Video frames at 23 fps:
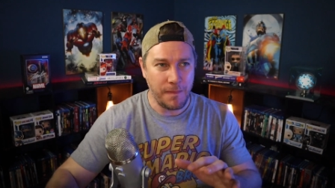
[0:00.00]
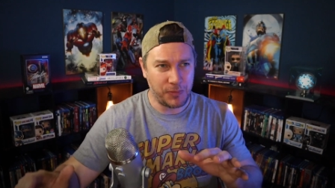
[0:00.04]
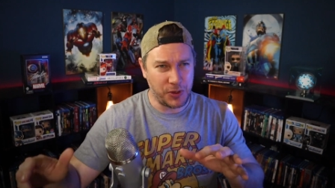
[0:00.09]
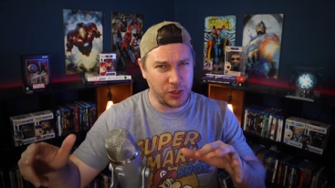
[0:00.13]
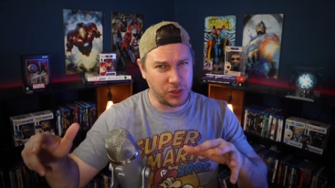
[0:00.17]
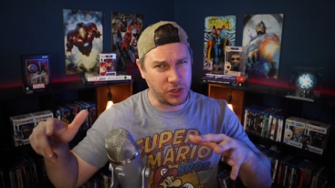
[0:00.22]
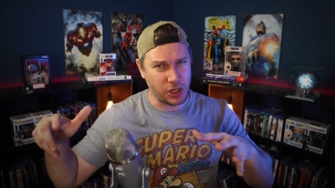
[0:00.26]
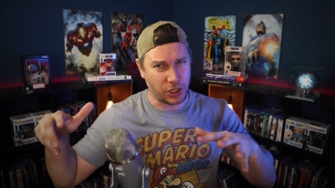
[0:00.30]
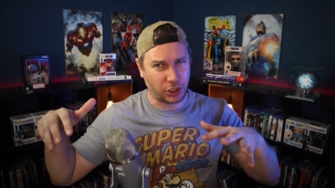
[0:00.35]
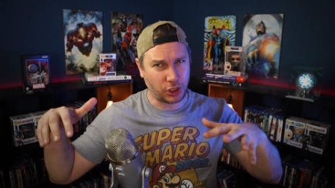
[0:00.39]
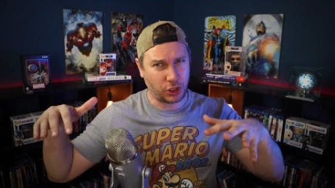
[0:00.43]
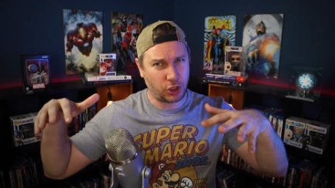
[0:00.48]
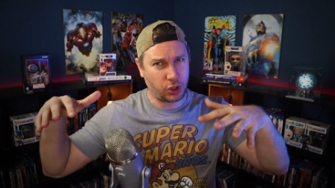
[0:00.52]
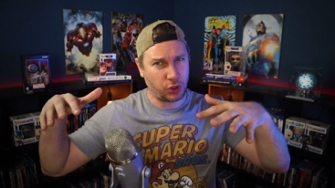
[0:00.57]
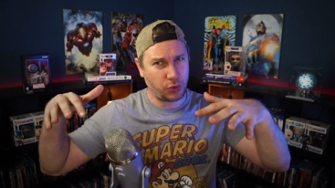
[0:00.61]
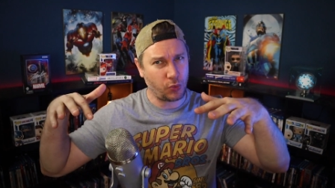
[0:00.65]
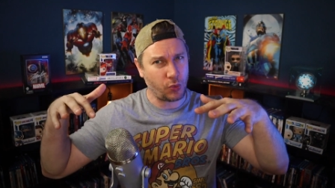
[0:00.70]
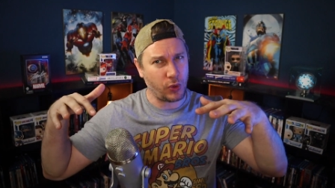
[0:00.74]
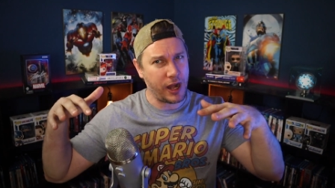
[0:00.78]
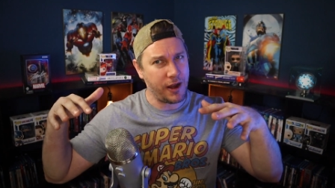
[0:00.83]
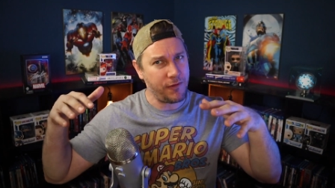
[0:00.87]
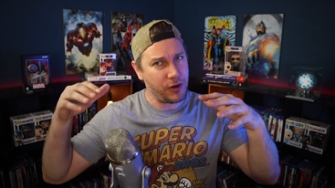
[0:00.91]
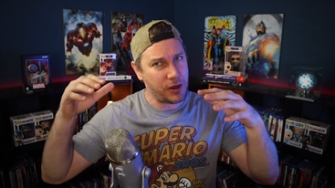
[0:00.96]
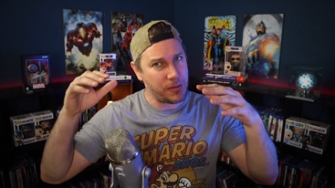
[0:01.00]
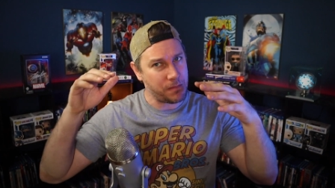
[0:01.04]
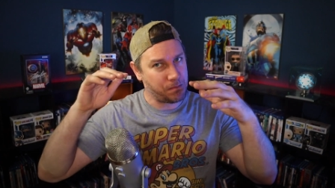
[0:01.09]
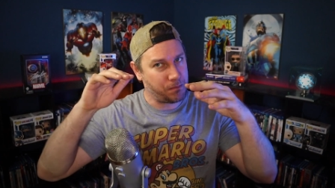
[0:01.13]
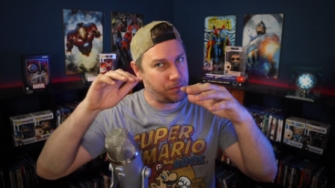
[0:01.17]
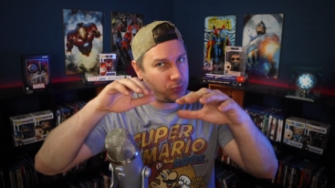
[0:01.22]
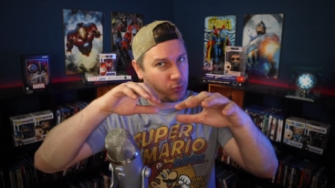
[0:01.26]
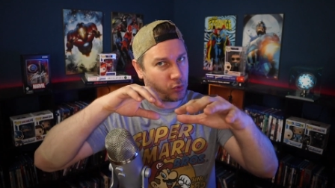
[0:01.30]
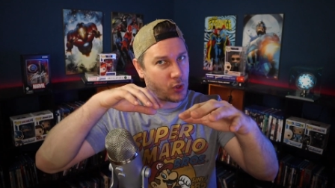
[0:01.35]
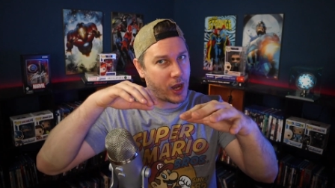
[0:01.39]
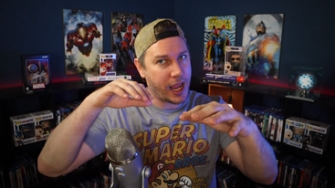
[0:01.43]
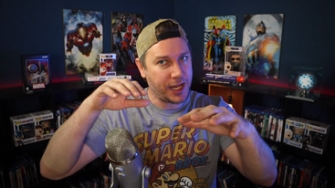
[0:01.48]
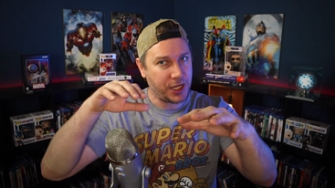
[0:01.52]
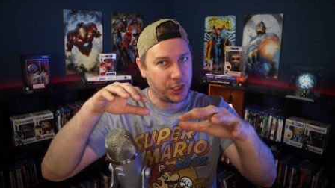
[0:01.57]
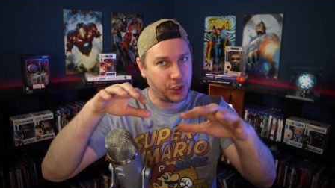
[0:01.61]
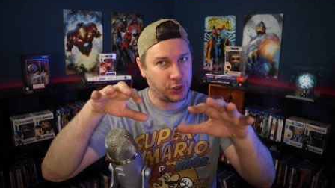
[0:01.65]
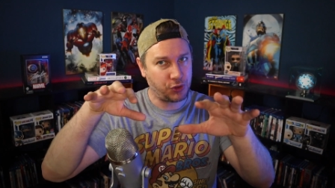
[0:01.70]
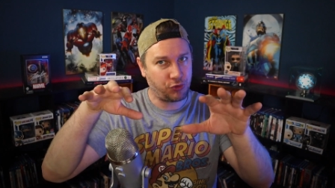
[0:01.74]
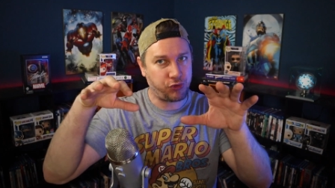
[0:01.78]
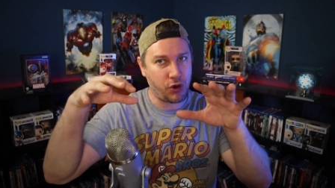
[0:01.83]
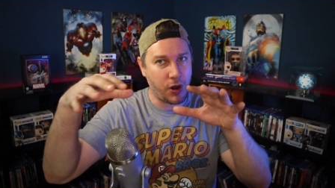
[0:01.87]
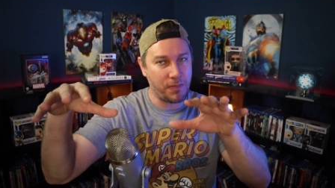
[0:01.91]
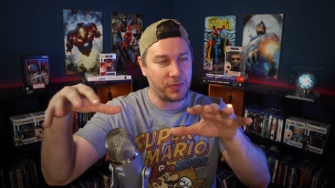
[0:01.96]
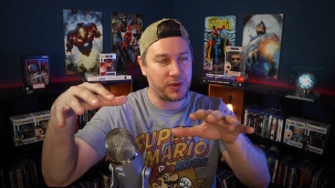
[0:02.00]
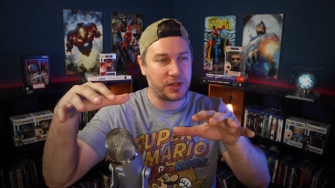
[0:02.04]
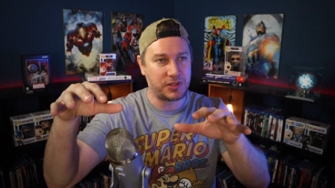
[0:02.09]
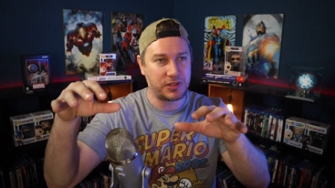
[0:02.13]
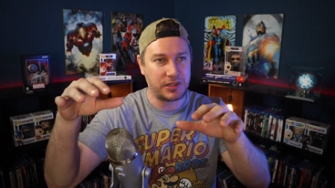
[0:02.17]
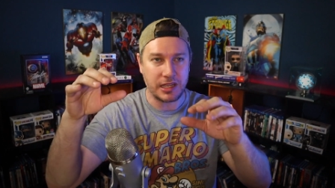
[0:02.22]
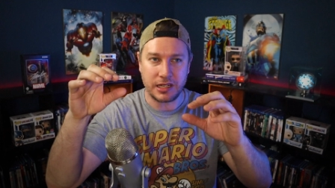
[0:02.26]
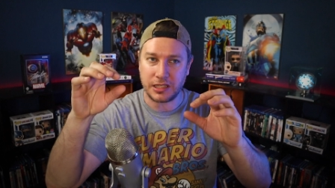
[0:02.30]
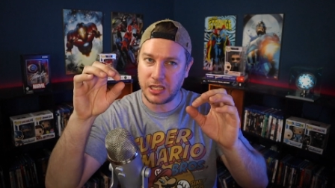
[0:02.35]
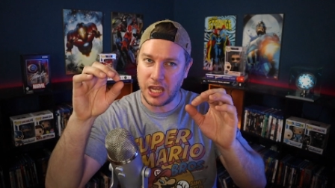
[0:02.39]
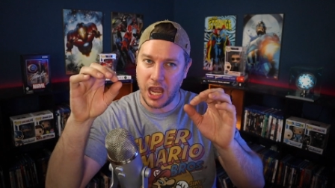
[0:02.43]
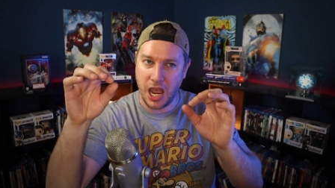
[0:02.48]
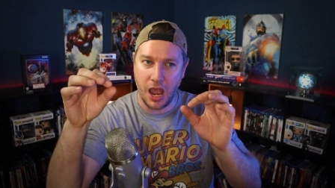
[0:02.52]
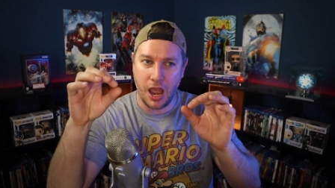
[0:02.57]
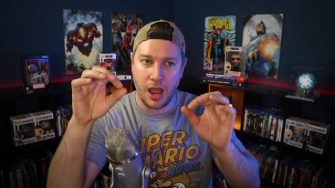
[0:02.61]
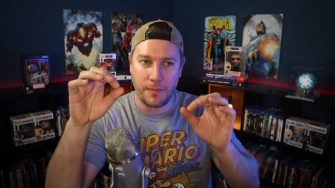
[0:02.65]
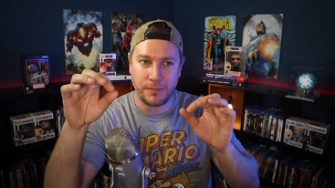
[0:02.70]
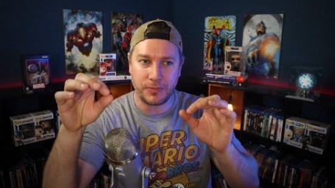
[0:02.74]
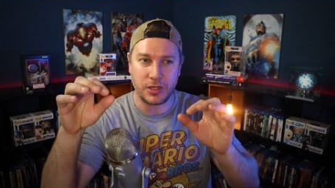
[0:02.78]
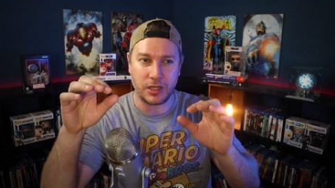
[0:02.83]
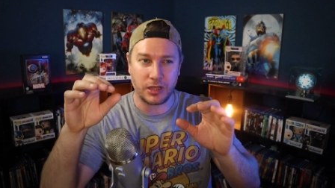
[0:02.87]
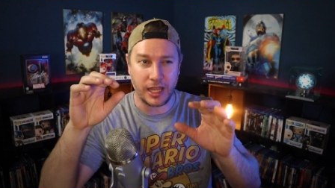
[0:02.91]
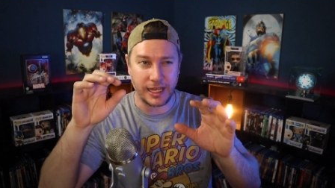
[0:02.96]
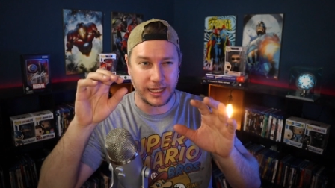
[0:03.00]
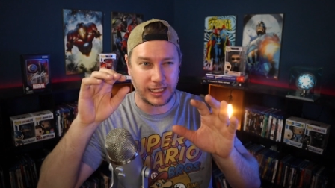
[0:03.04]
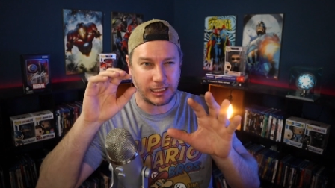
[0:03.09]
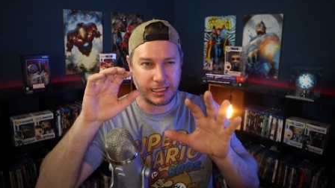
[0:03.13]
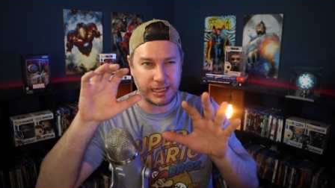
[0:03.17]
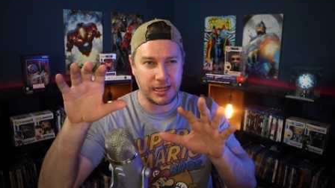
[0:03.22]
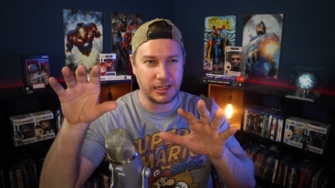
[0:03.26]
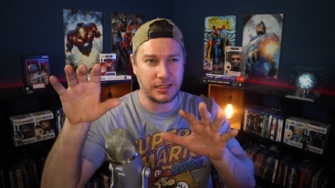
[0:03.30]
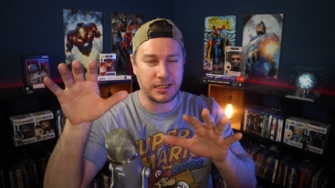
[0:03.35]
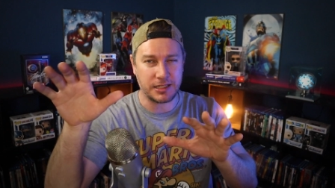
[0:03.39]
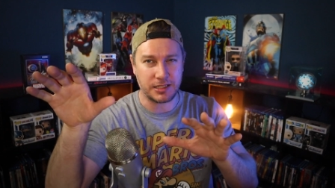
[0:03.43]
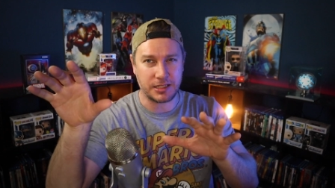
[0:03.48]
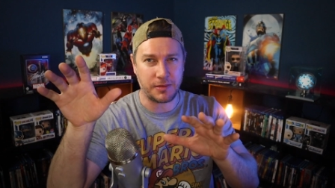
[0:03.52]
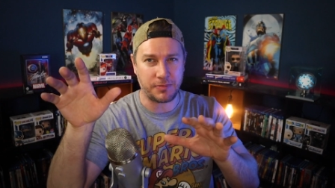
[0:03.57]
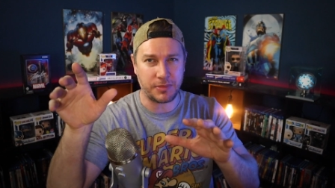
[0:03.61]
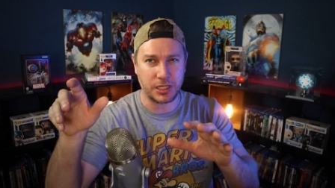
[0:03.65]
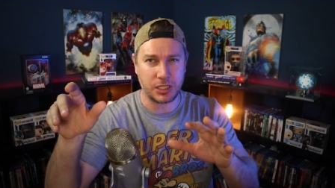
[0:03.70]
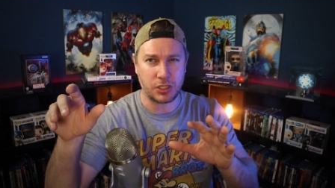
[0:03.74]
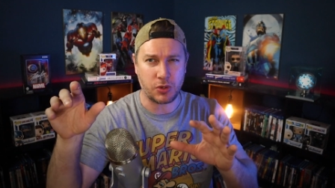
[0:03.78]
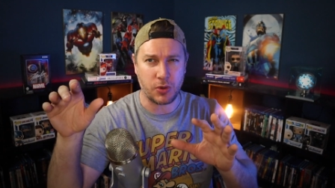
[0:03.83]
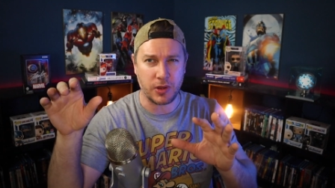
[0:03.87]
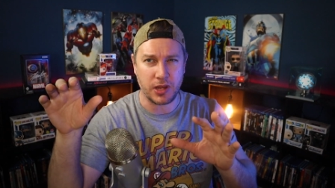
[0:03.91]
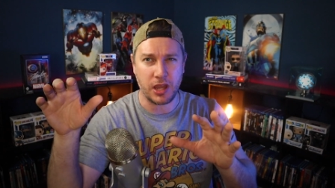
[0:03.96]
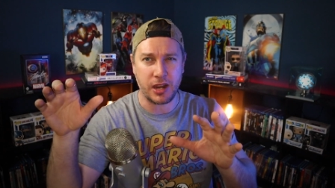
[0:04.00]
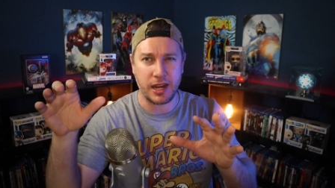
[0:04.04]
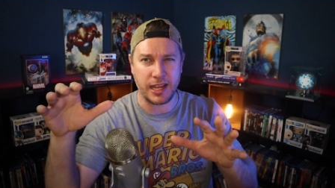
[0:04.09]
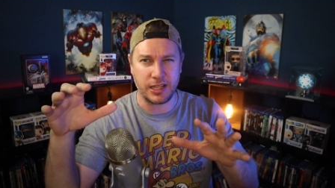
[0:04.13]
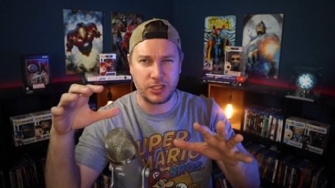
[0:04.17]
There's a whenever it breaks from the sitcom to like hint at something's going on,